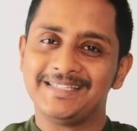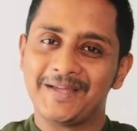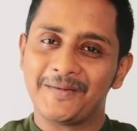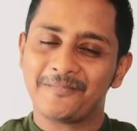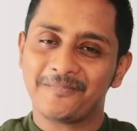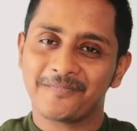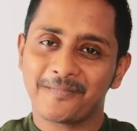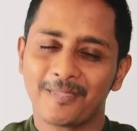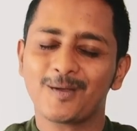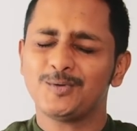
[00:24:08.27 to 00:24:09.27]
E.
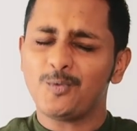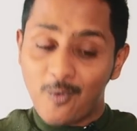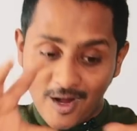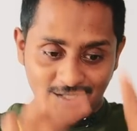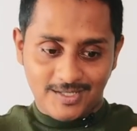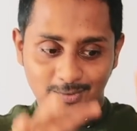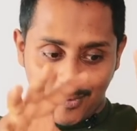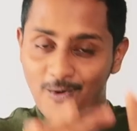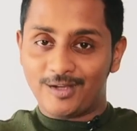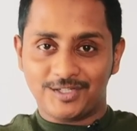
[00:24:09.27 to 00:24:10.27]
So watch,
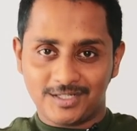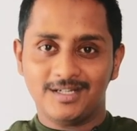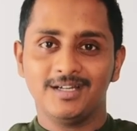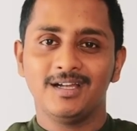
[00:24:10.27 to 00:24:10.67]
watch.